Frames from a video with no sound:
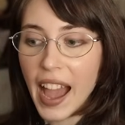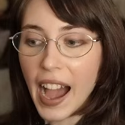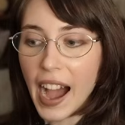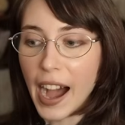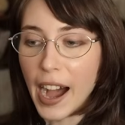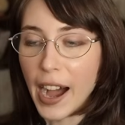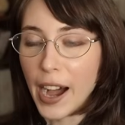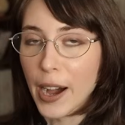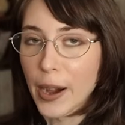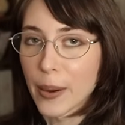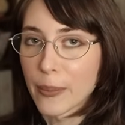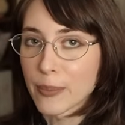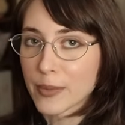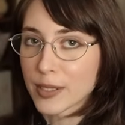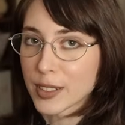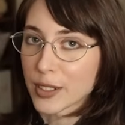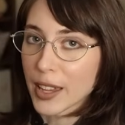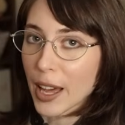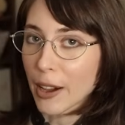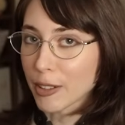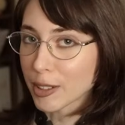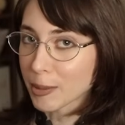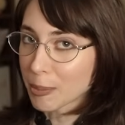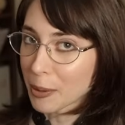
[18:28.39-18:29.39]
So
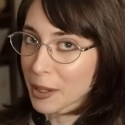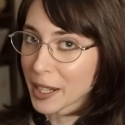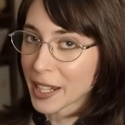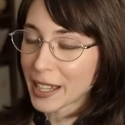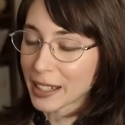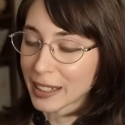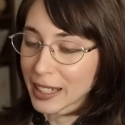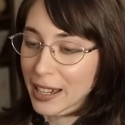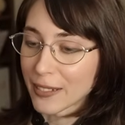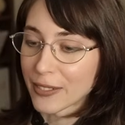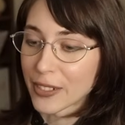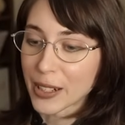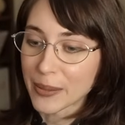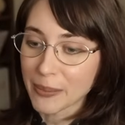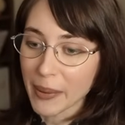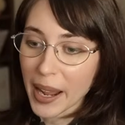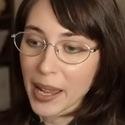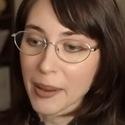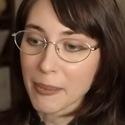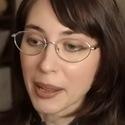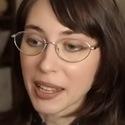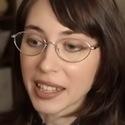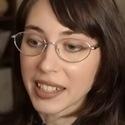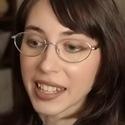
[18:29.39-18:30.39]
that was pretty clever in my
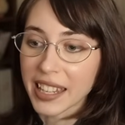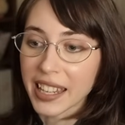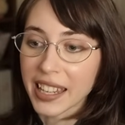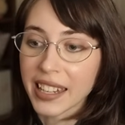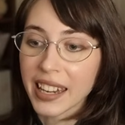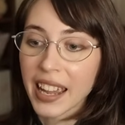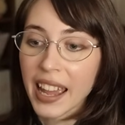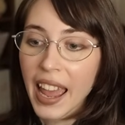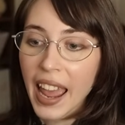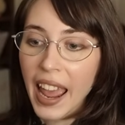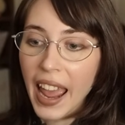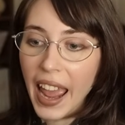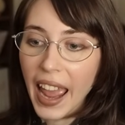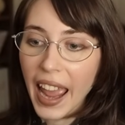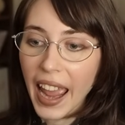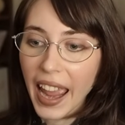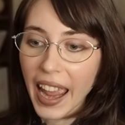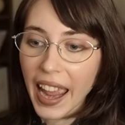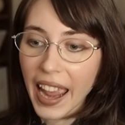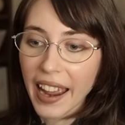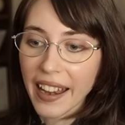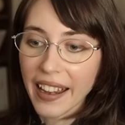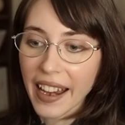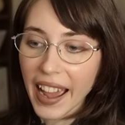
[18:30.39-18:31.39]
opinion.
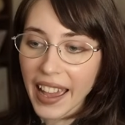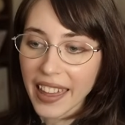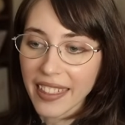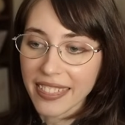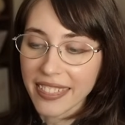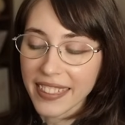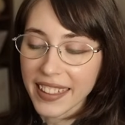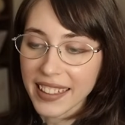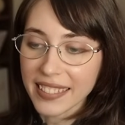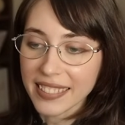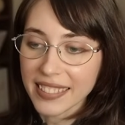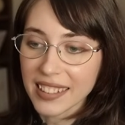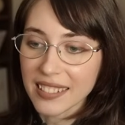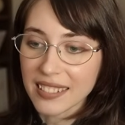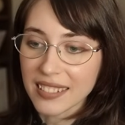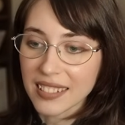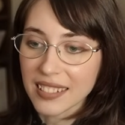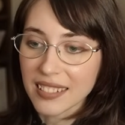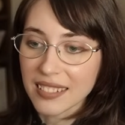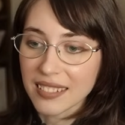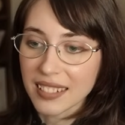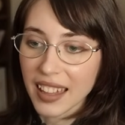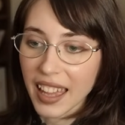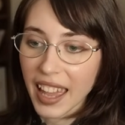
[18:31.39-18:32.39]
And I think this
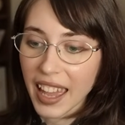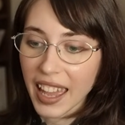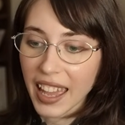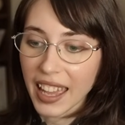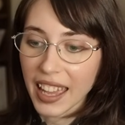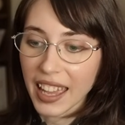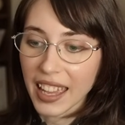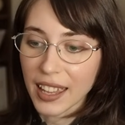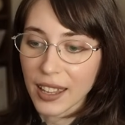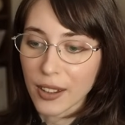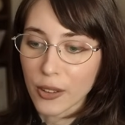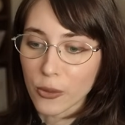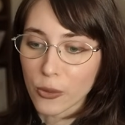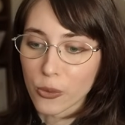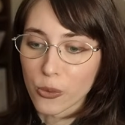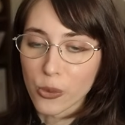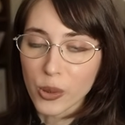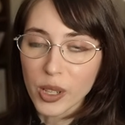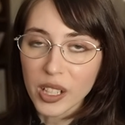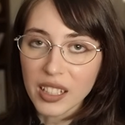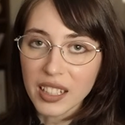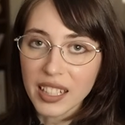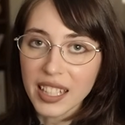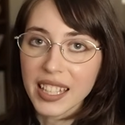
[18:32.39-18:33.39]
is a
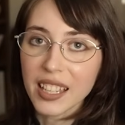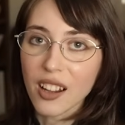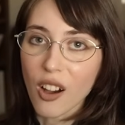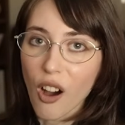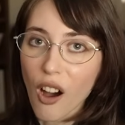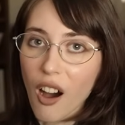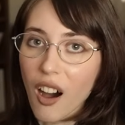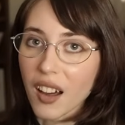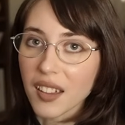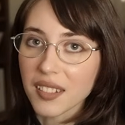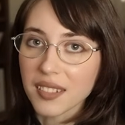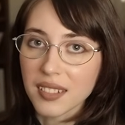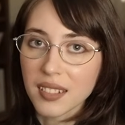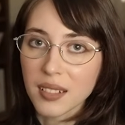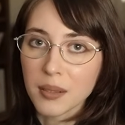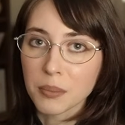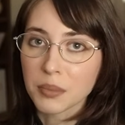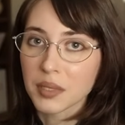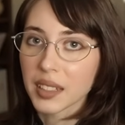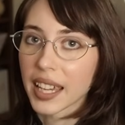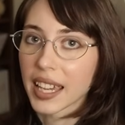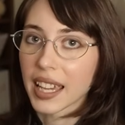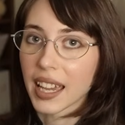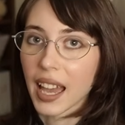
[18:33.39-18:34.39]
really
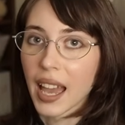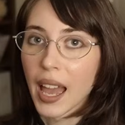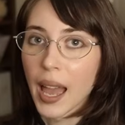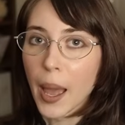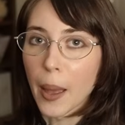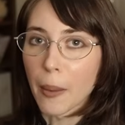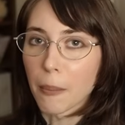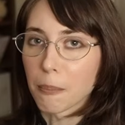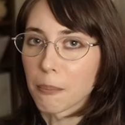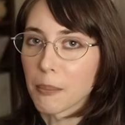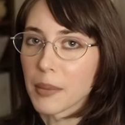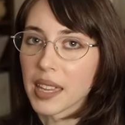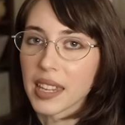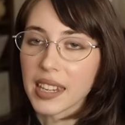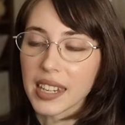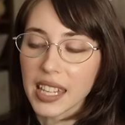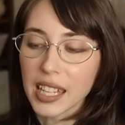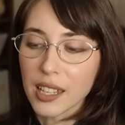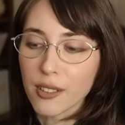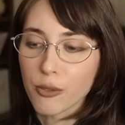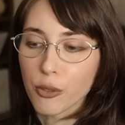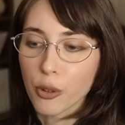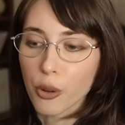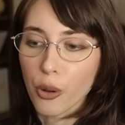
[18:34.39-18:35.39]
awesome like
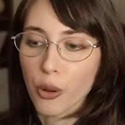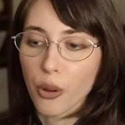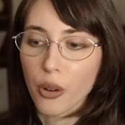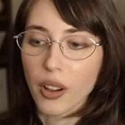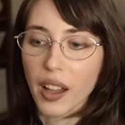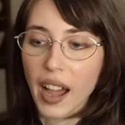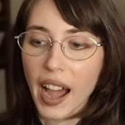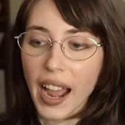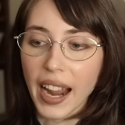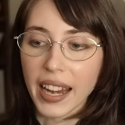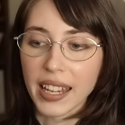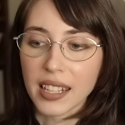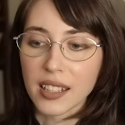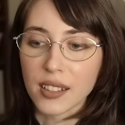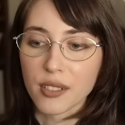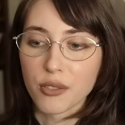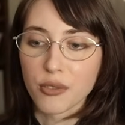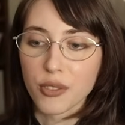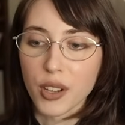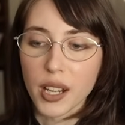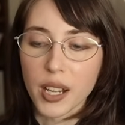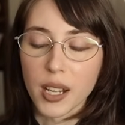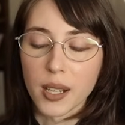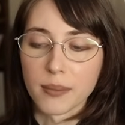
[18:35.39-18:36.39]
medieval kind
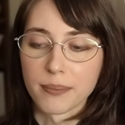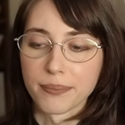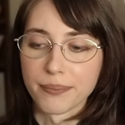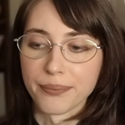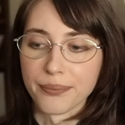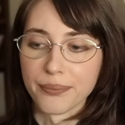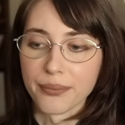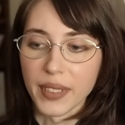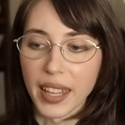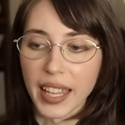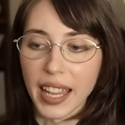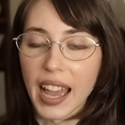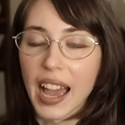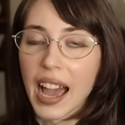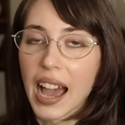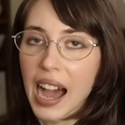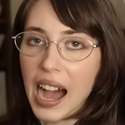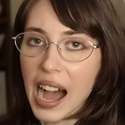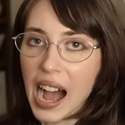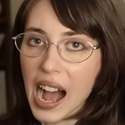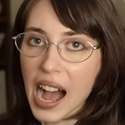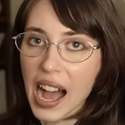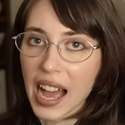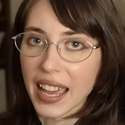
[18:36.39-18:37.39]
of like
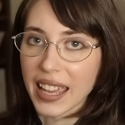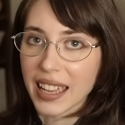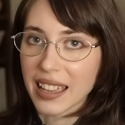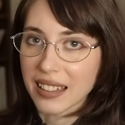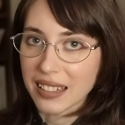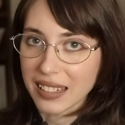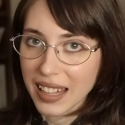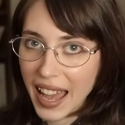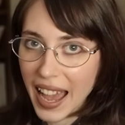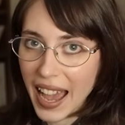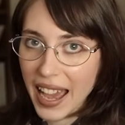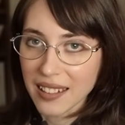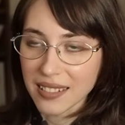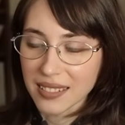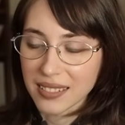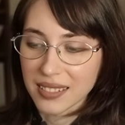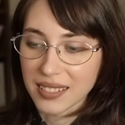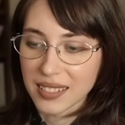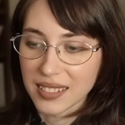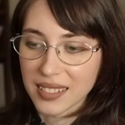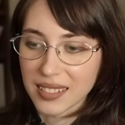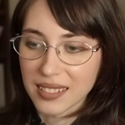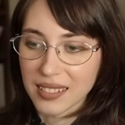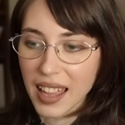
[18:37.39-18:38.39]
high
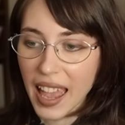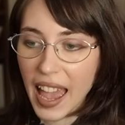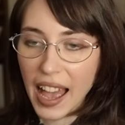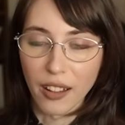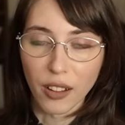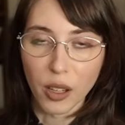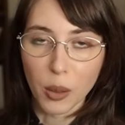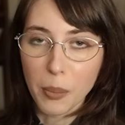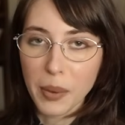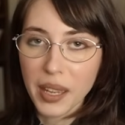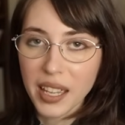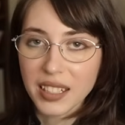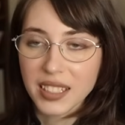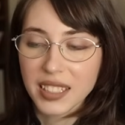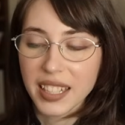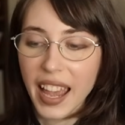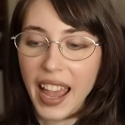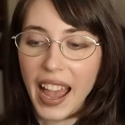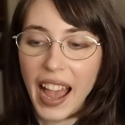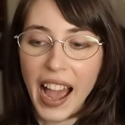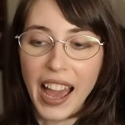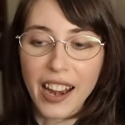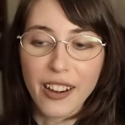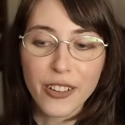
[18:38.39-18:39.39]
class element.
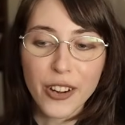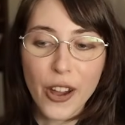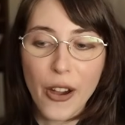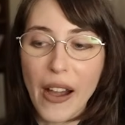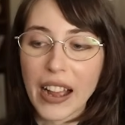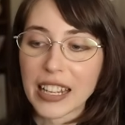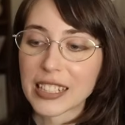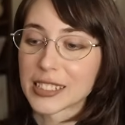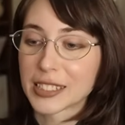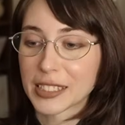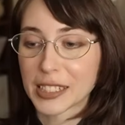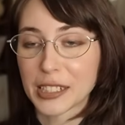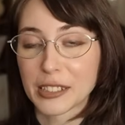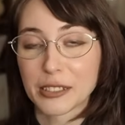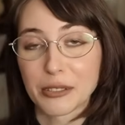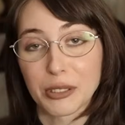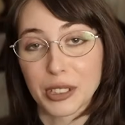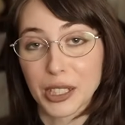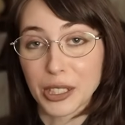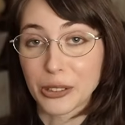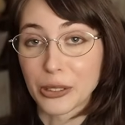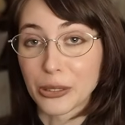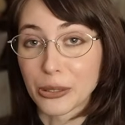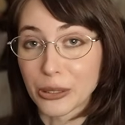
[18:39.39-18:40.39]
I don't know, I just think it's
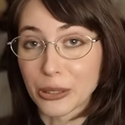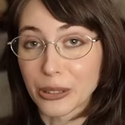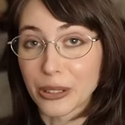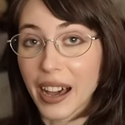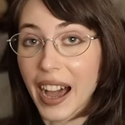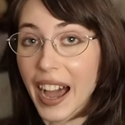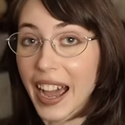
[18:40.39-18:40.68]
really cool.